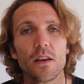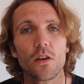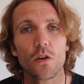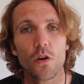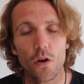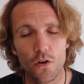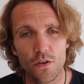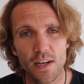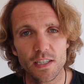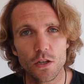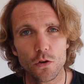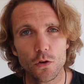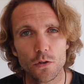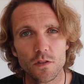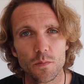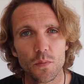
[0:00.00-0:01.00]
go to
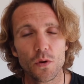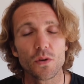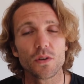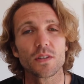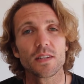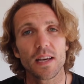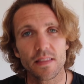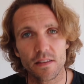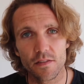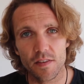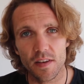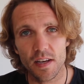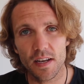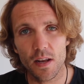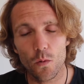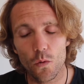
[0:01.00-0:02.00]
Exclusive Books at the
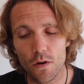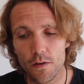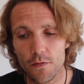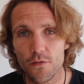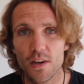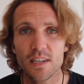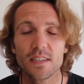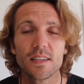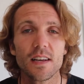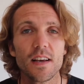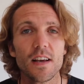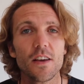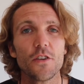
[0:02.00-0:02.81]
V&A Waterfront.